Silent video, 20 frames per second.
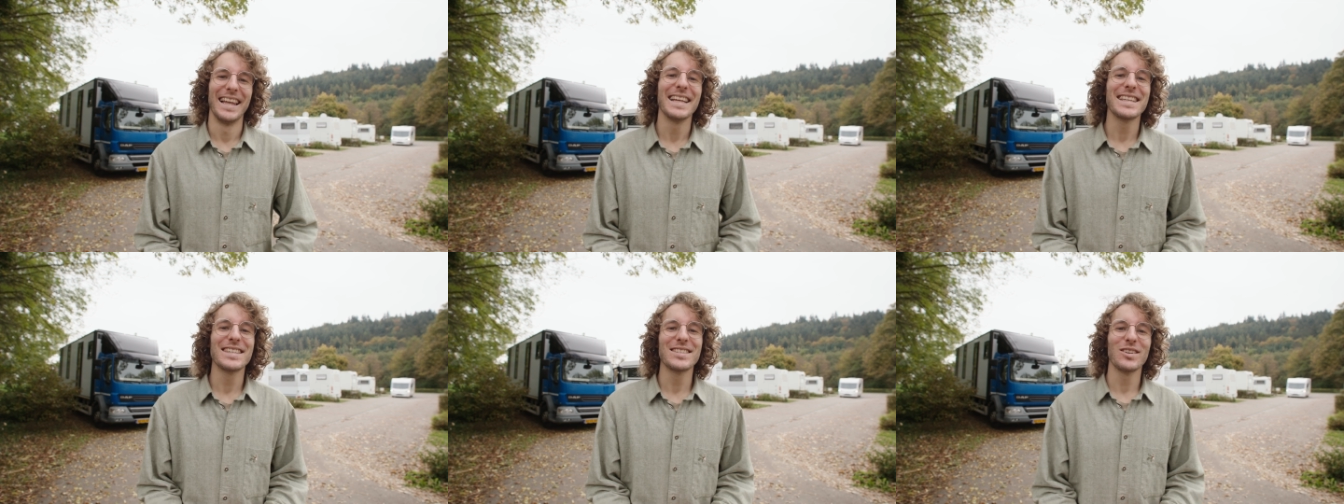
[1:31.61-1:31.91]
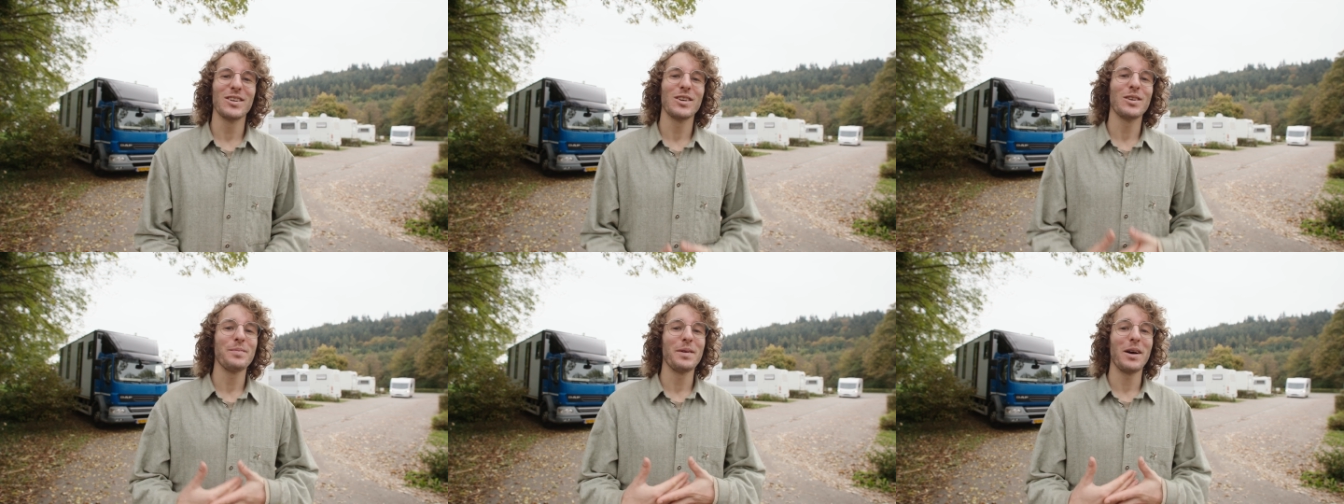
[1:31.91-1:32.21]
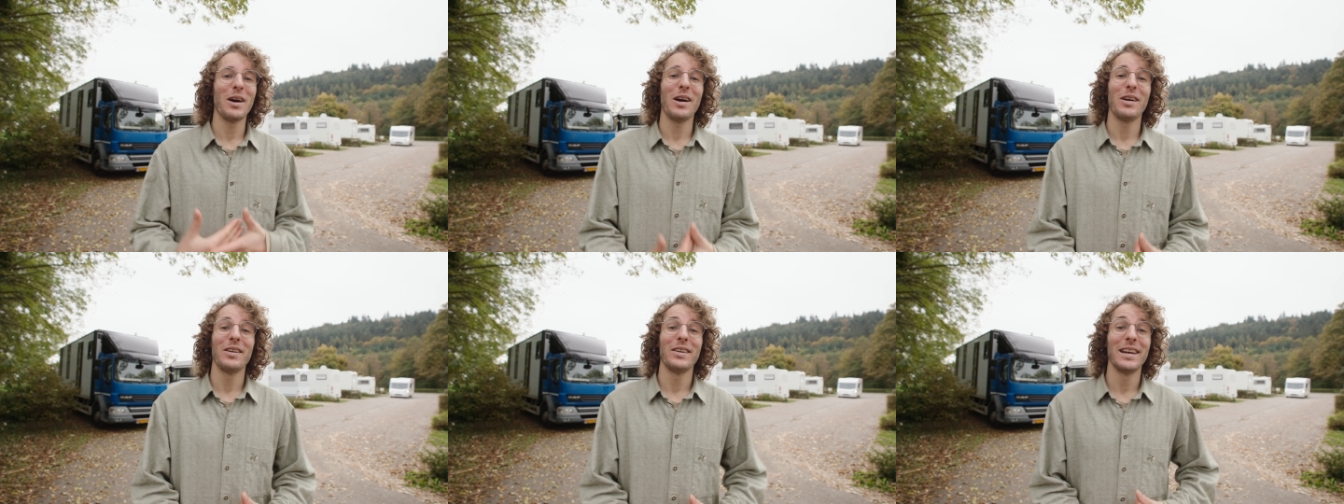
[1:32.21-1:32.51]
let's talk
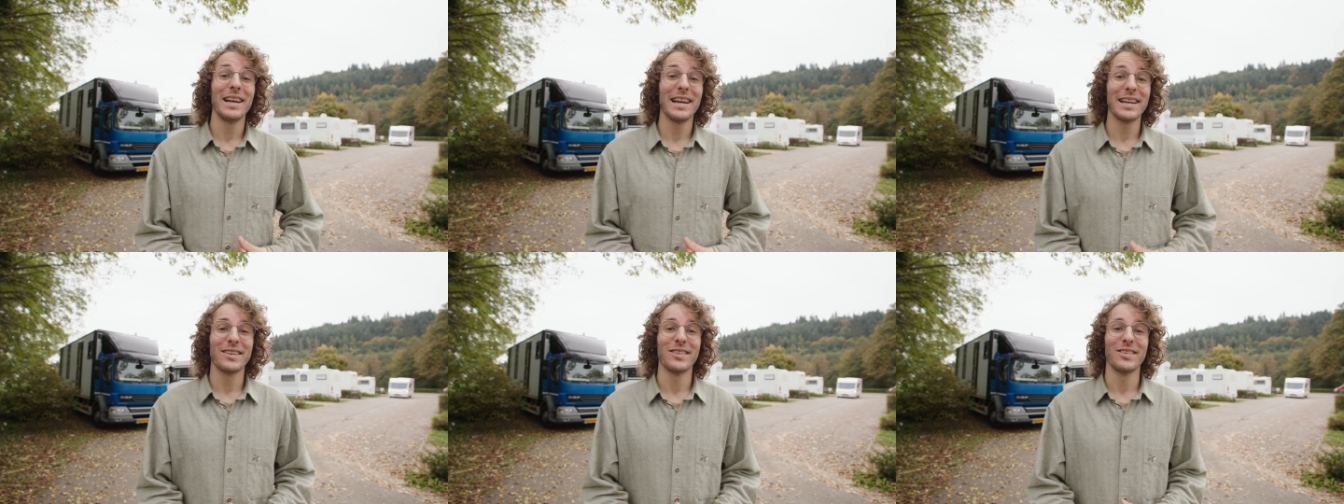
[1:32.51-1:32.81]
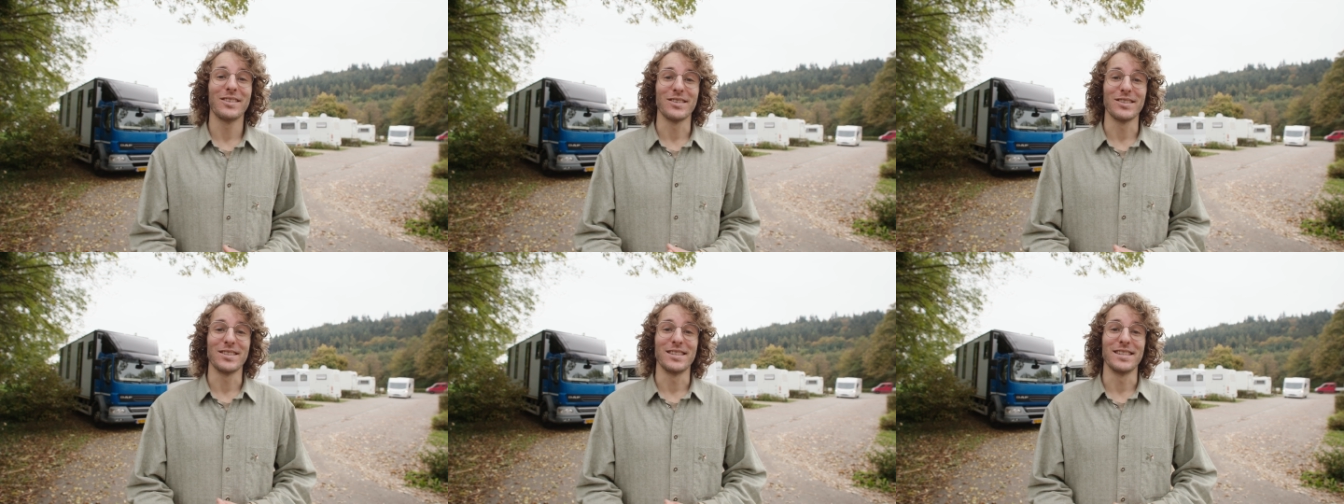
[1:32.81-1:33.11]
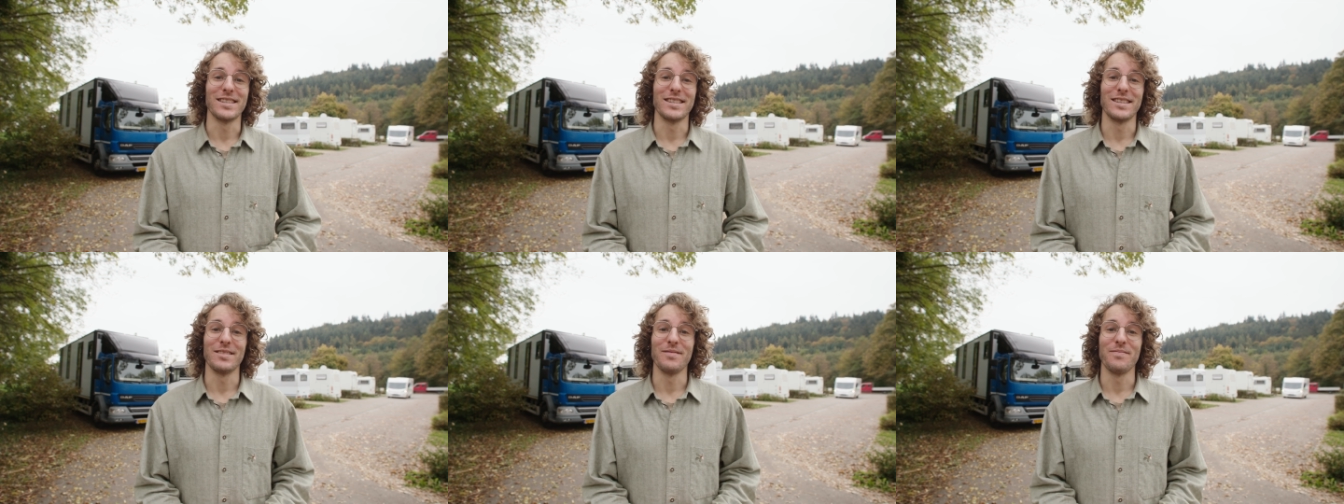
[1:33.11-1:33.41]
about our electrical
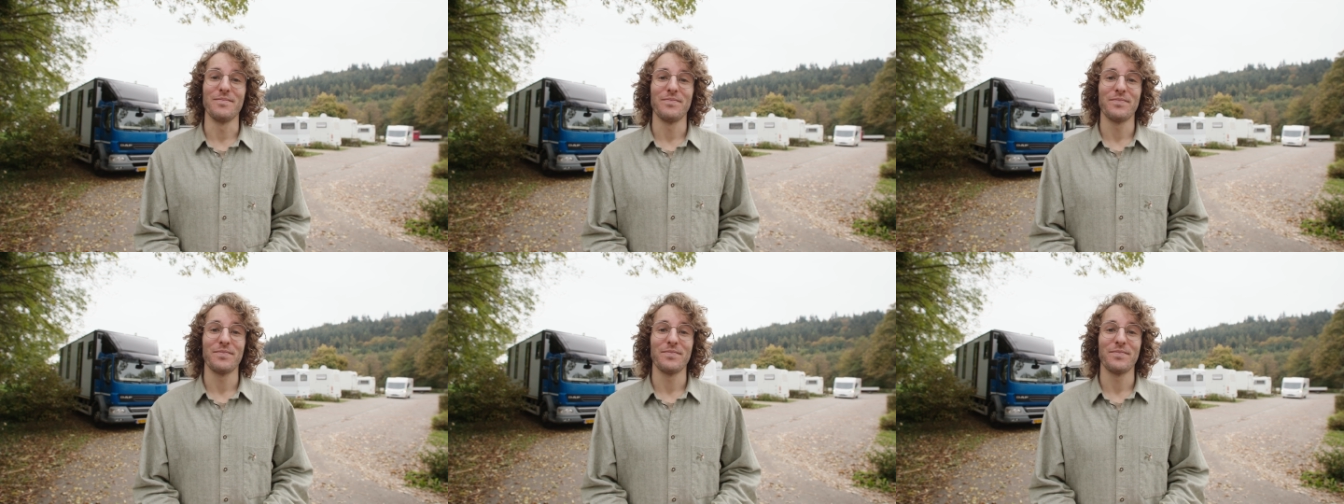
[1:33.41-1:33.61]
system,